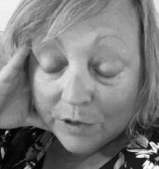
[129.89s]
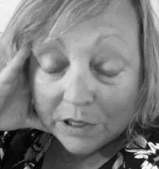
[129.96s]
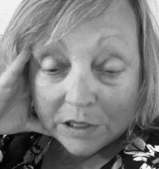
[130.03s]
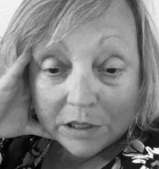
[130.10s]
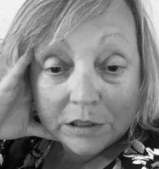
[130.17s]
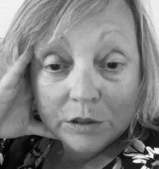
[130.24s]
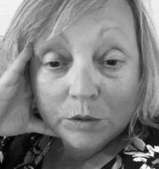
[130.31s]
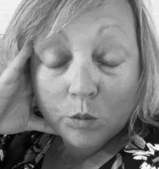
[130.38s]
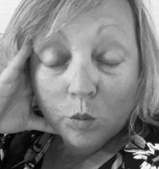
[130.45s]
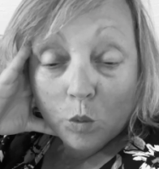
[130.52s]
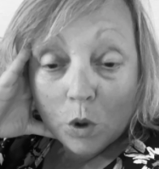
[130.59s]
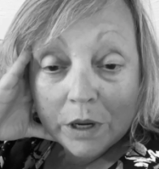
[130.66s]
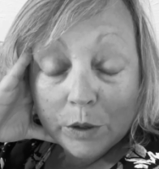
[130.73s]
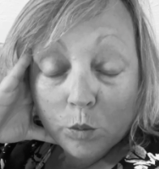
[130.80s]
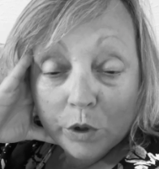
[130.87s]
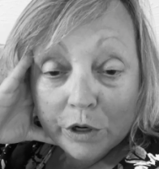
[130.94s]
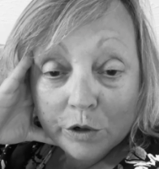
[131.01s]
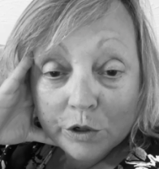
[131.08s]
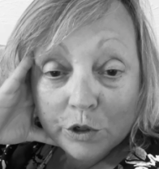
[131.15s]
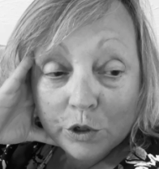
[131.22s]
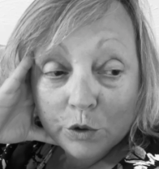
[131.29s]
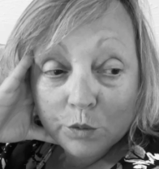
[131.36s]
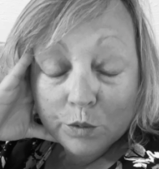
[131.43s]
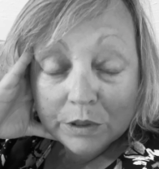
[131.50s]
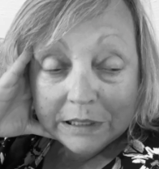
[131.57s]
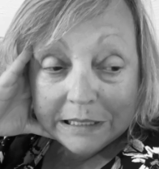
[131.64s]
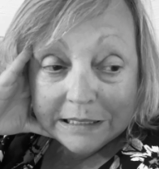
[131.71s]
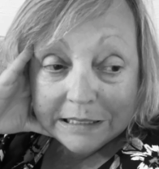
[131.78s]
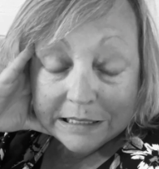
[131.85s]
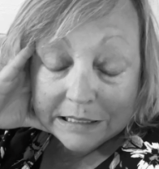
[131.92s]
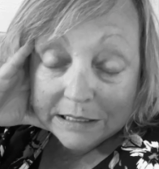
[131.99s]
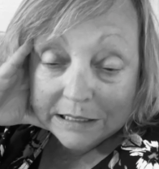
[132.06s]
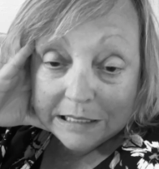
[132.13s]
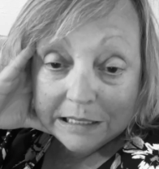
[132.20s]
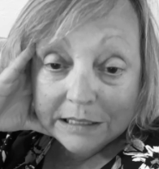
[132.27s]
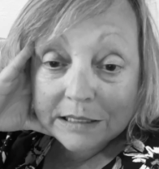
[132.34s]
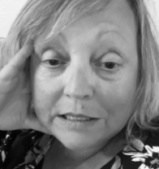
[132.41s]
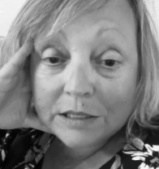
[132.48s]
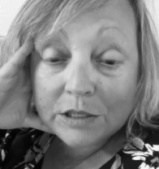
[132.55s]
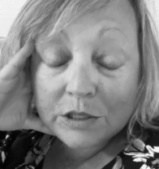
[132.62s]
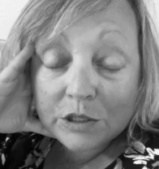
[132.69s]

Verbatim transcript: and one where you really did need